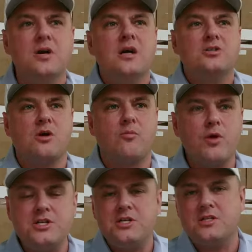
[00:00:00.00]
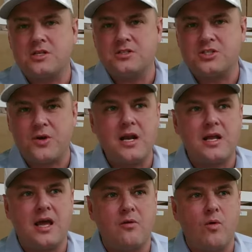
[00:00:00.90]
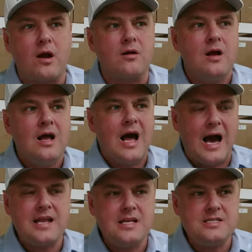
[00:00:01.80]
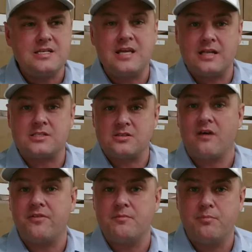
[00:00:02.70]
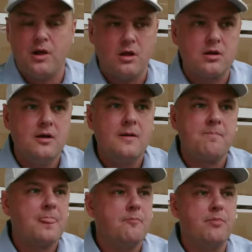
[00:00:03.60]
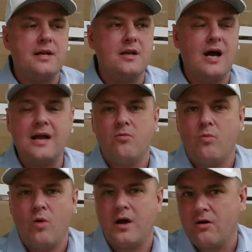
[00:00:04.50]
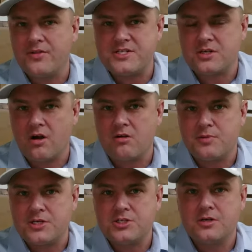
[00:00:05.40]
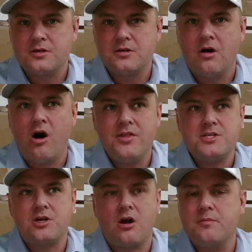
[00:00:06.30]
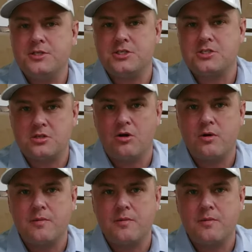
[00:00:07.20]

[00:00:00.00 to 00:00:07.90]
So I'm reaching this constraint again where I need to get stuff in bulk, but I don't want all this garbage. All this garbage is slowing me